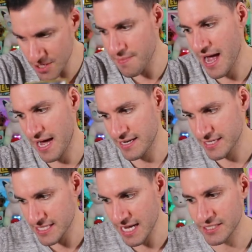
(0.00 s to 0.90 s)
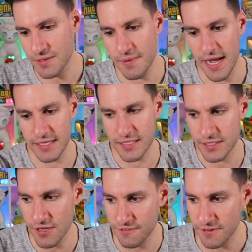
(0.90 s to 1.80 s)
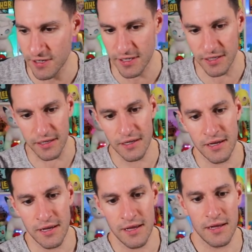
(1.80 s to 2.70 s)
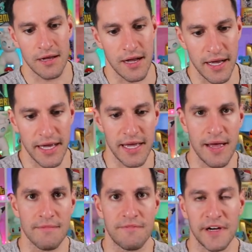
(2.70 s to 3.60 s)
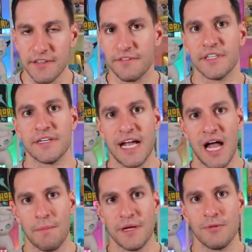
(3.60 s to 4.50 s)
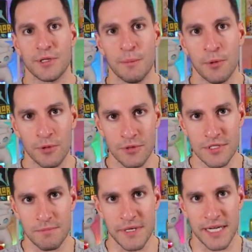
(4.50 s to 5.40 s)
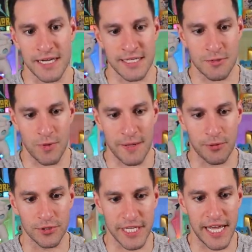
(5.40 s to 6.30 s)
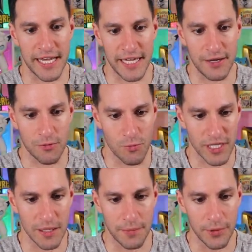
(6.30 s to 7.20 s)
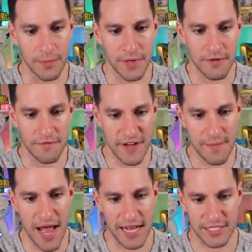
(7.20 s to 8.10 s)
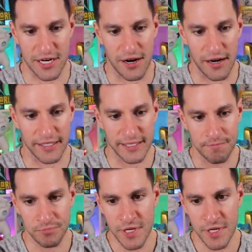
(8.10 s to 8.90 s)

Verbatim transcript: too bad, it's not too bad. So far, I am very, very happy with the pulls because we pulled a Rillaboom VMAX card,